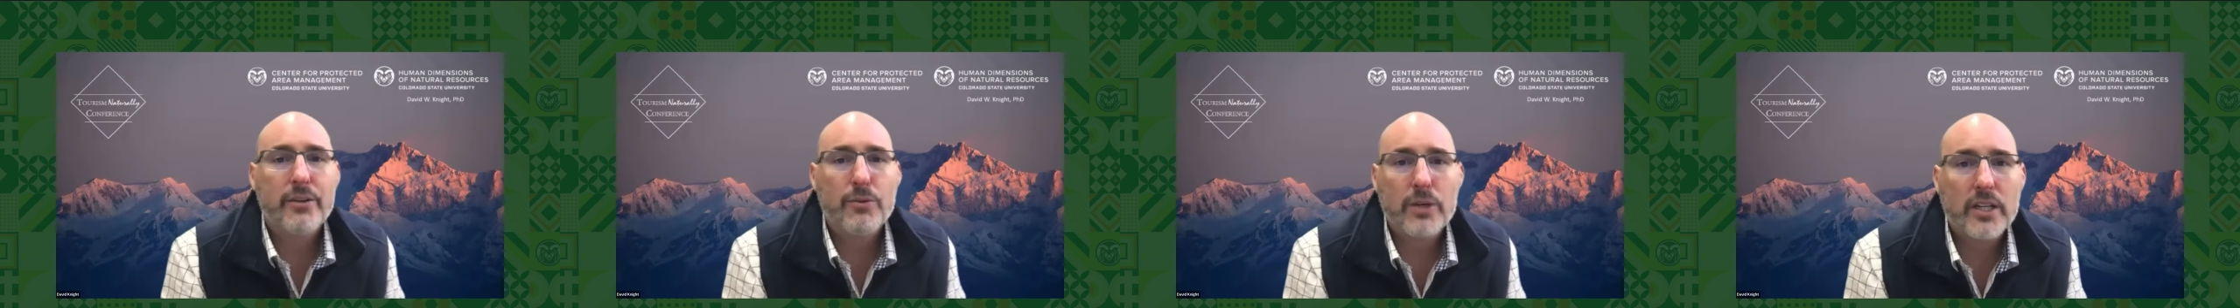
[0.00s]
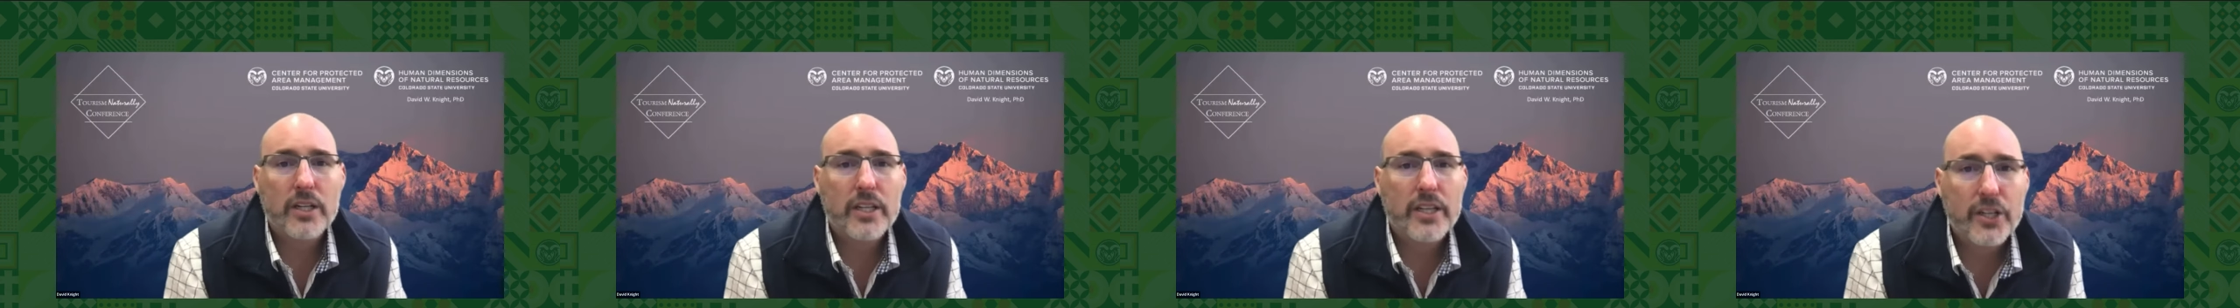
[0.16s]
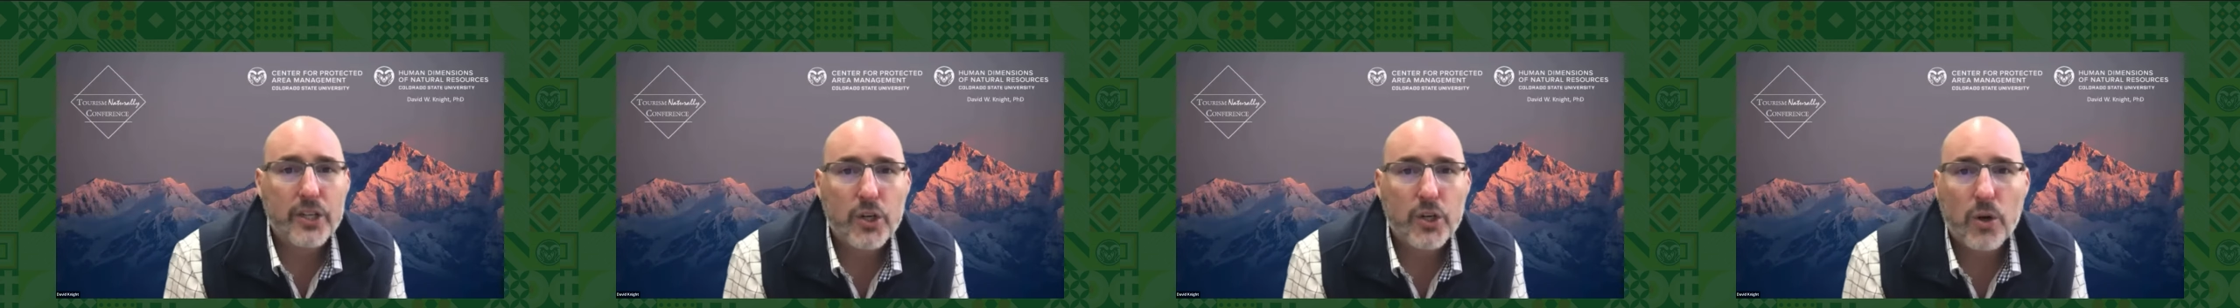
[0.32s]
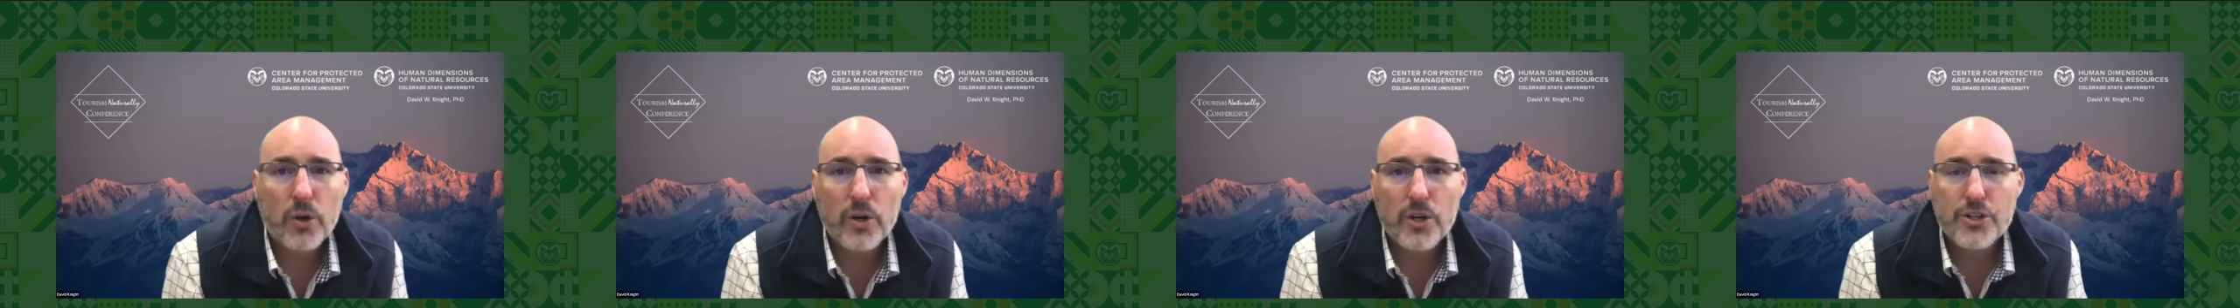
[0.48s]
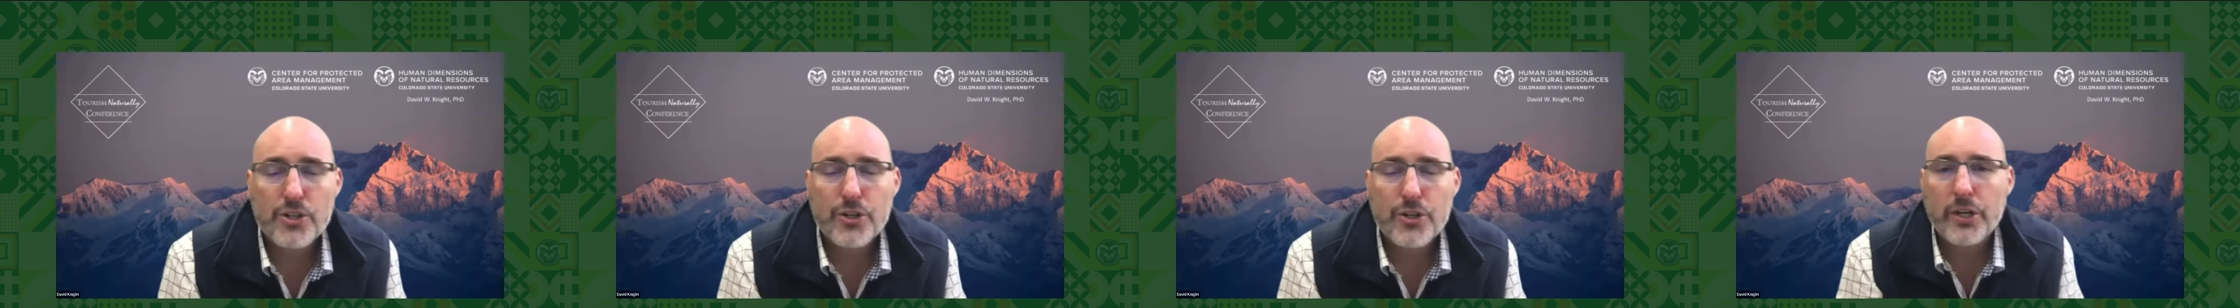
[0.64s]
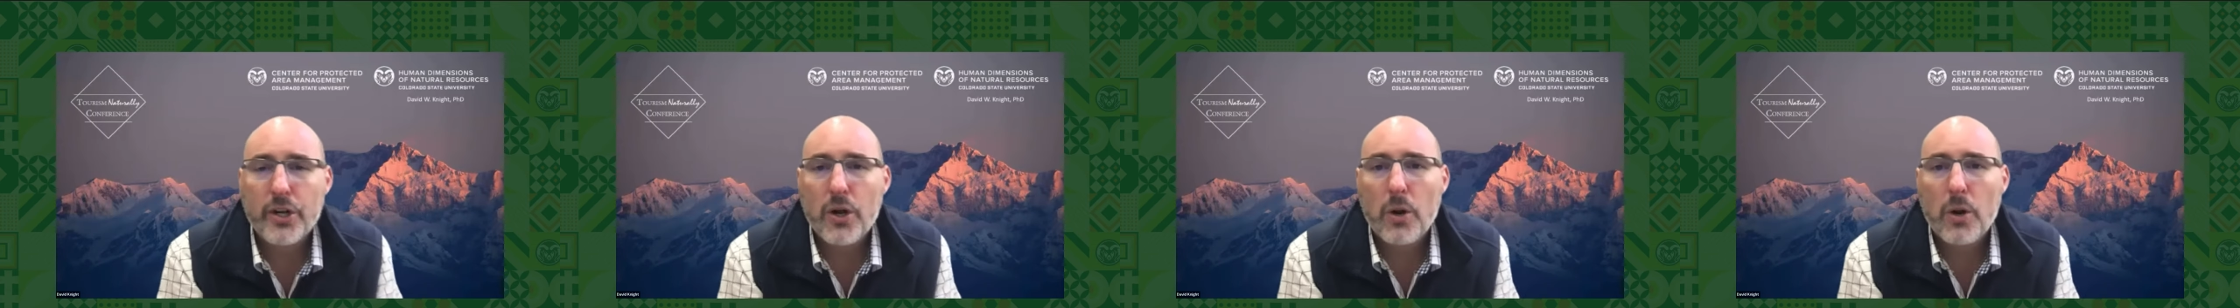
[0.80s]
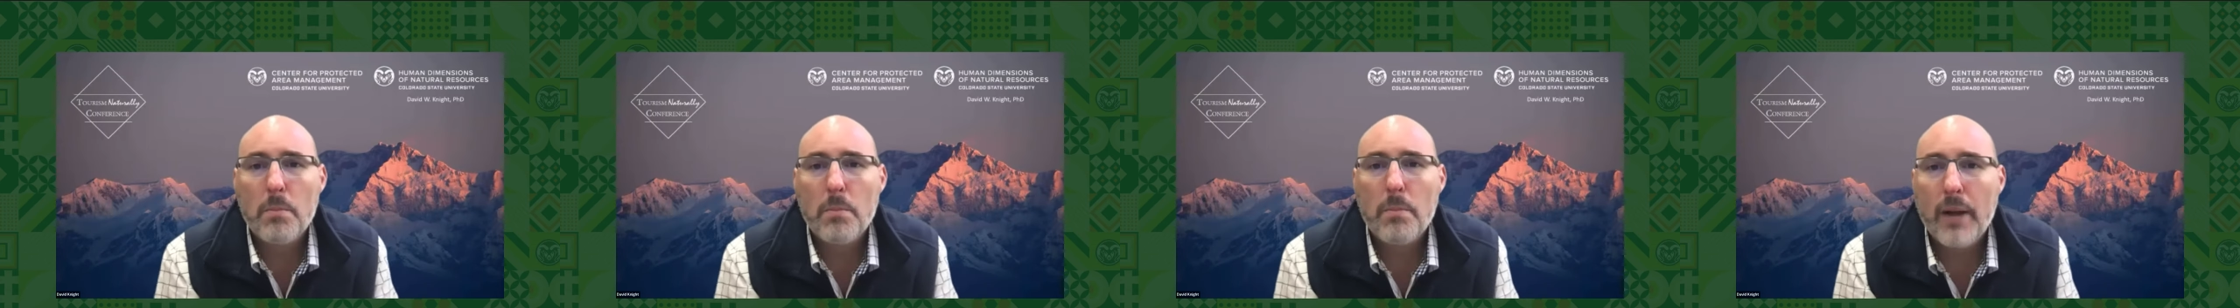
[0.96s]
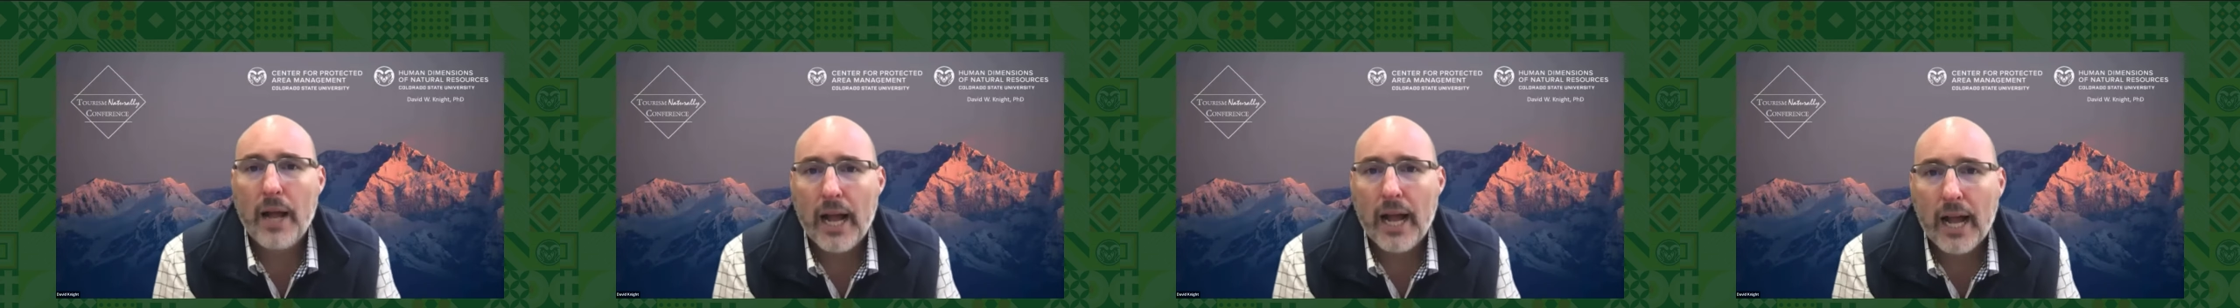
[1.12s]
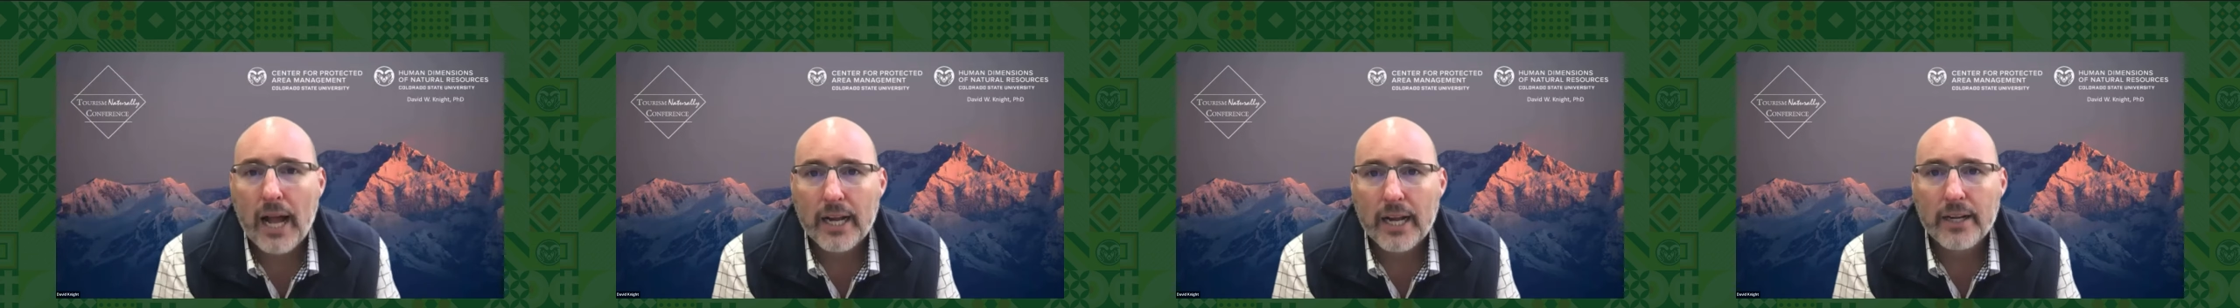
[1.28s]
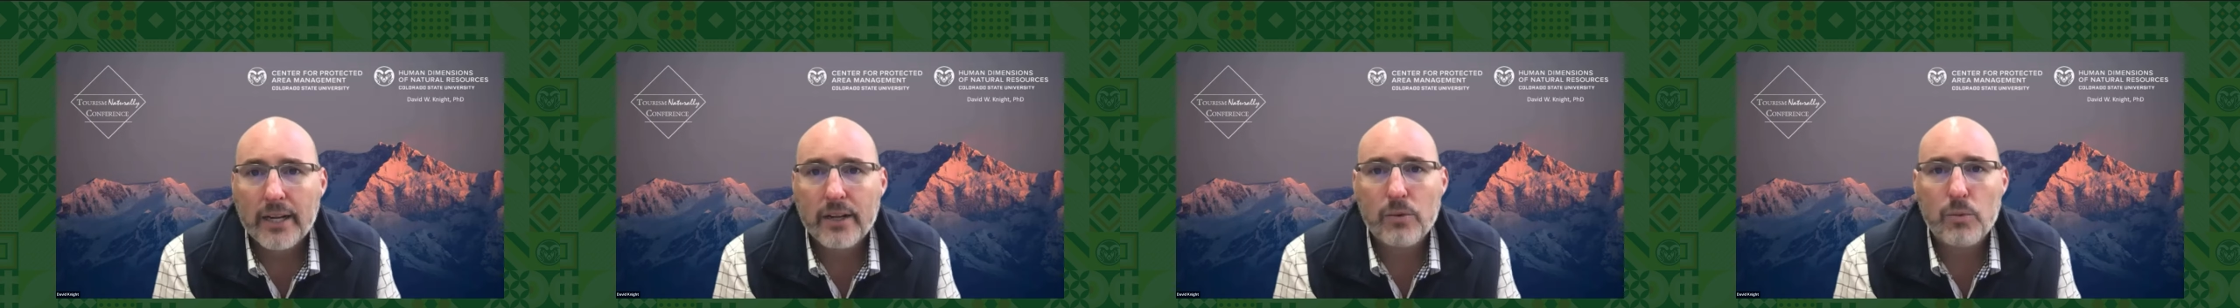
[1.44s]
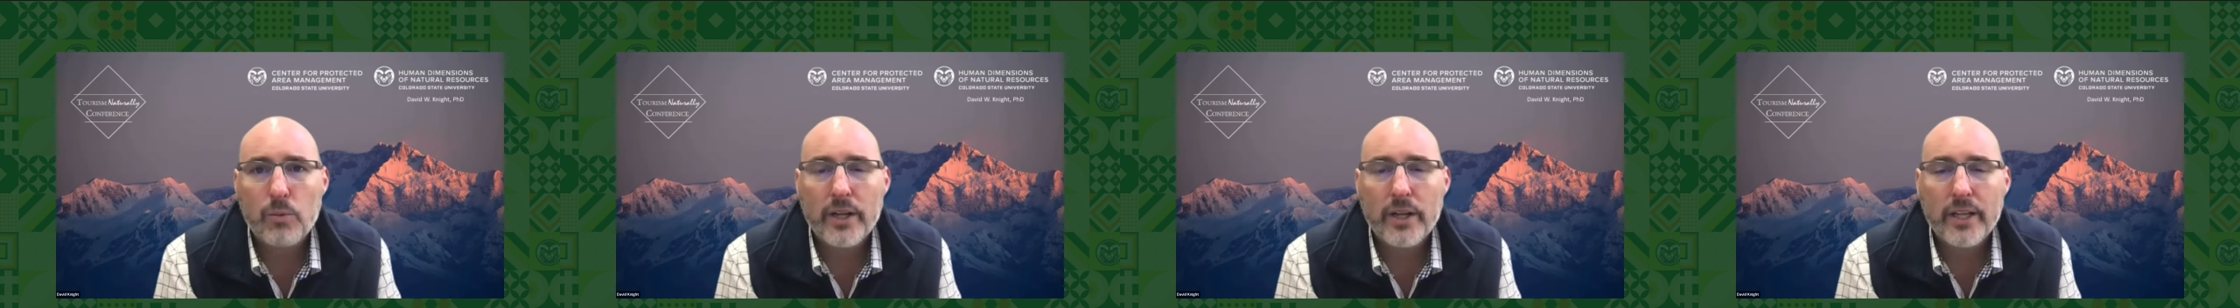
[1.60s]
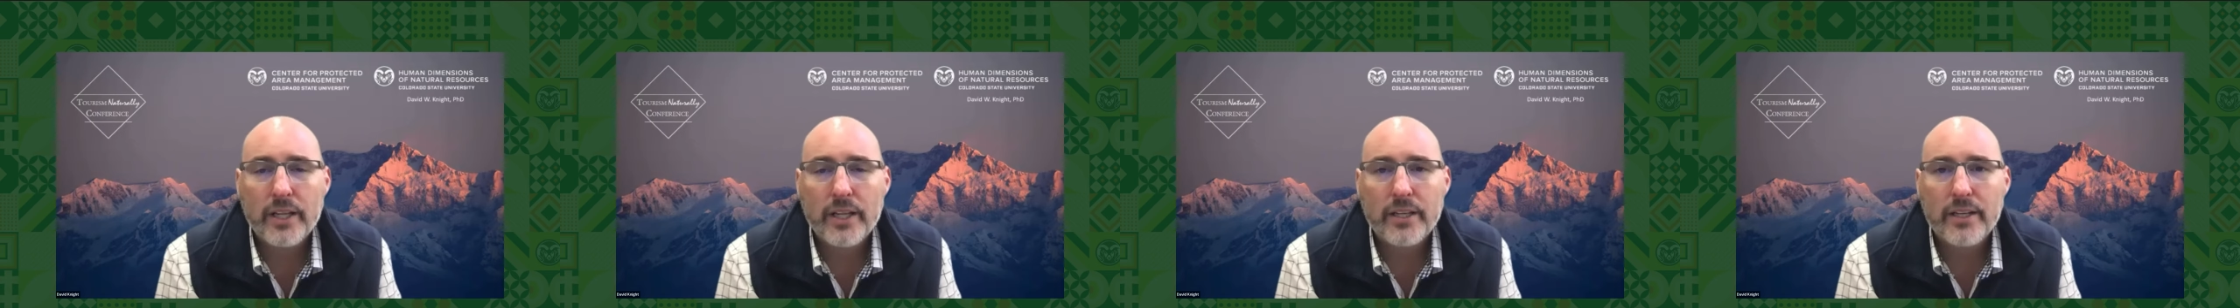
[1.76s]
really encourage you to go back
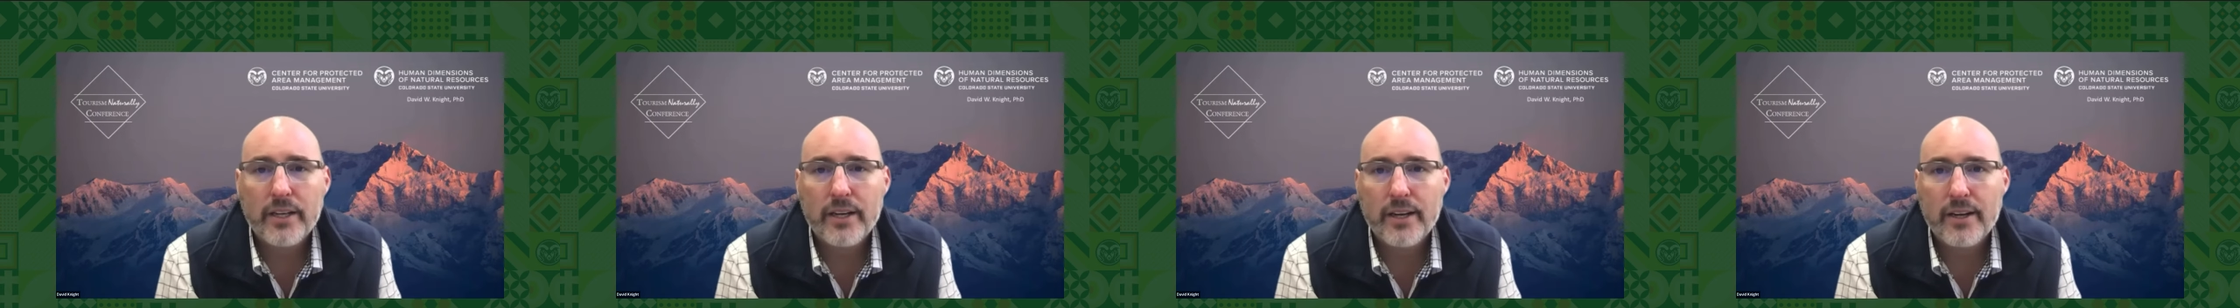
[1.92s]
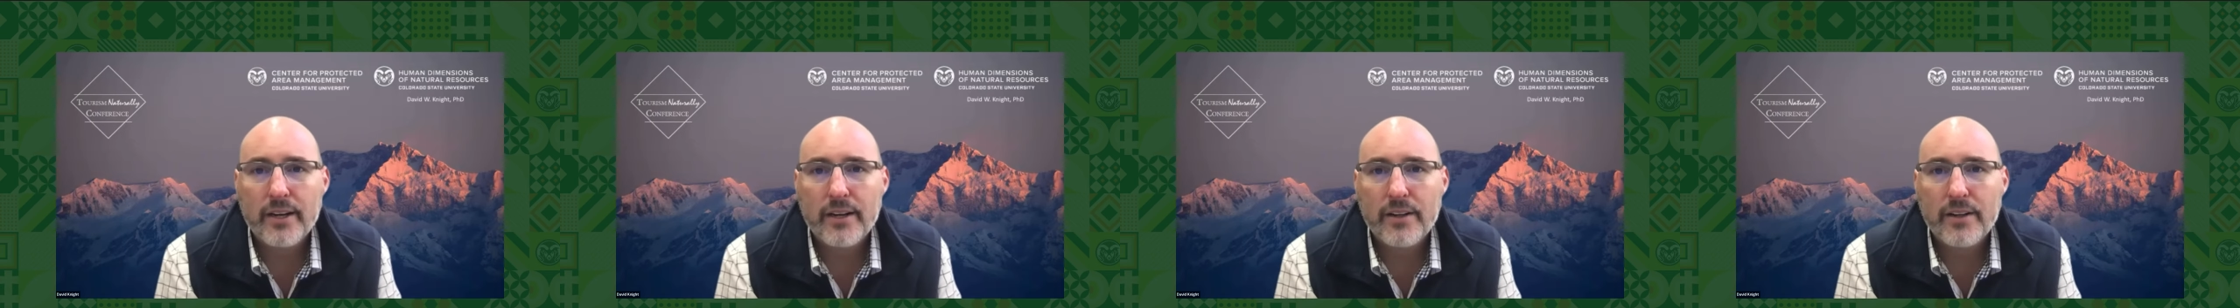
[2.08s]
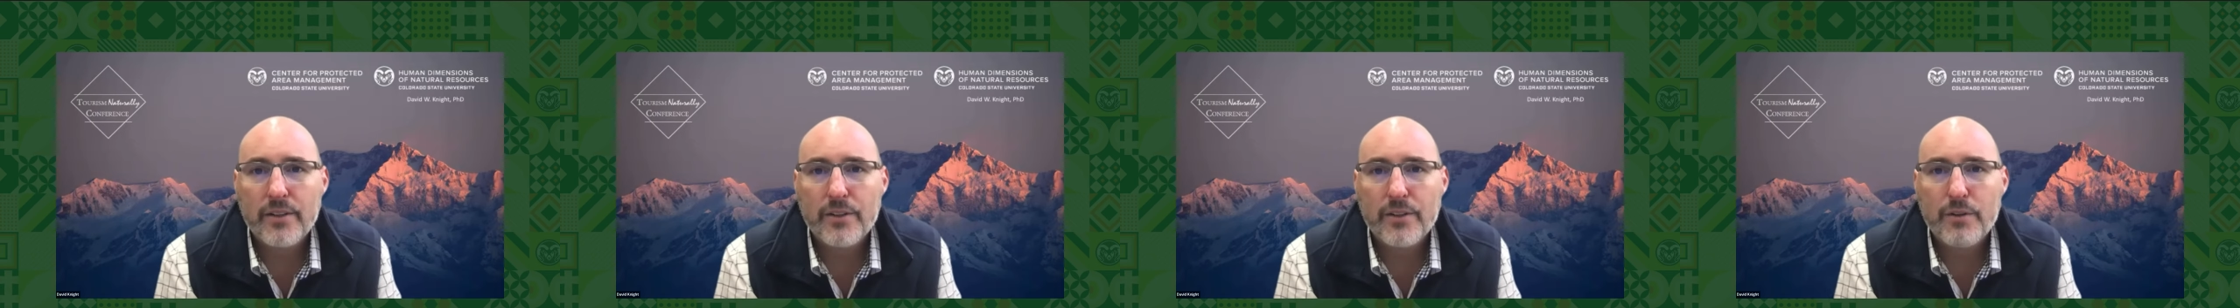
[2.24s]
when uh,